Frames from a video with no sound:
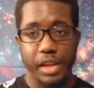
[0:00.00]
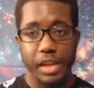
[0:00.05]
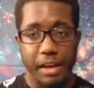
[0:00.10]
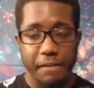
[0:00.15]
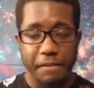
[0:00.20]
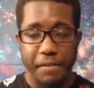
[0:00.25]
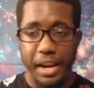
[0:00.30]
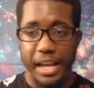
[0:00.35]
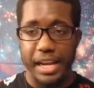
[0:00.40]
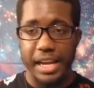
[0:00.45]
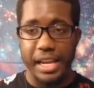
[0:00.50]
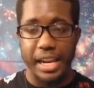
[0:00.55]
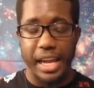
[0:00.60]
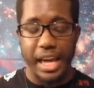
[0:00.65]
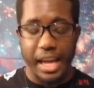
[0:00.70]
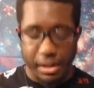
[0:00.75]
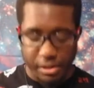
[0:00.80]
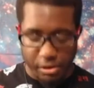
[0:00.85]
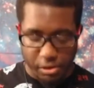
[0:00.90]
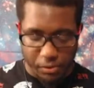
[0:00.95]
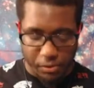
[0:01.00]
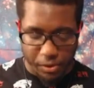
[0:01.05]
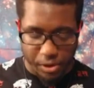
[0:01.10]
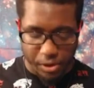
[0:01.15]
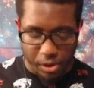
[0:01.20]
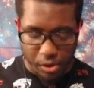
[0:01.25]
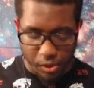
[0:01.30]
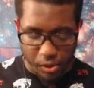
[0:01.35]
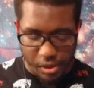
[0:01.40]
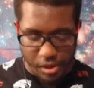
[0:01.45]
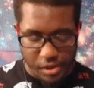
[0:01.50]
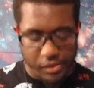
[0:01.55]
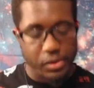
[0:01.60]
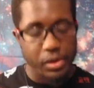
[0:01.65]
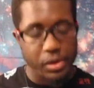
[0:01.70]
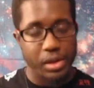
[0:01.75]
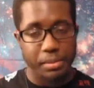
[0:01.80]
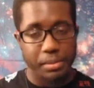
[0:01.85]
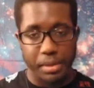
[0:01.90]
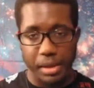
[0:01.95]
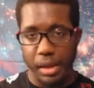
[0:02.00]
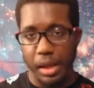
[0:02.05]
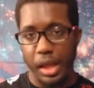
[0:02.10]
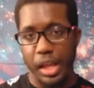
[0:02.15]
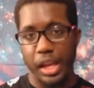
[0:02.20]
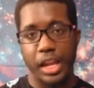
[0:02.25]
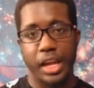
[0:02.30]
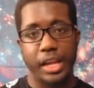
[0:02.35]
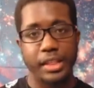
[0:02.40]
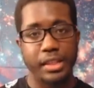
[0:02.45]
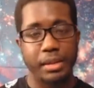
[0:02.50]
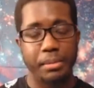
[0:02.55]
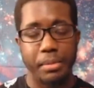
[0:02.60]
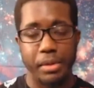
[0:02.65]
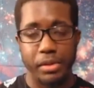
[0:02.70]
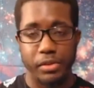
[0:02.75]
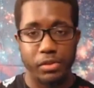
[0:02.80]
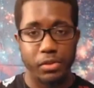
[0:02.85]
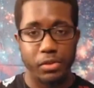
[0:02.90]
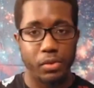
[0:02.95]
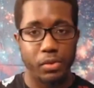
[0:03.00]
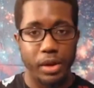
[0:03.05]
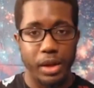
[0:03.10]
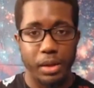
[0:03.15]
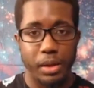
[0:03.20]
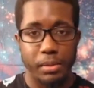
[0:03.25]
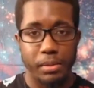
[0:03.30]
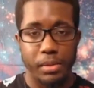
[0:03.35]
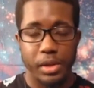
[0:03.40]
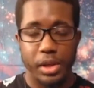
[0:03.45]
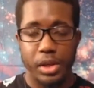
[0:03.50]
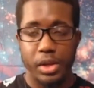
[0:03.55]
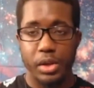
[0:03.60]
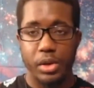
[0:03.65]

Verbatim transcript: I feel like a lot of this for you is going to be along the mental realm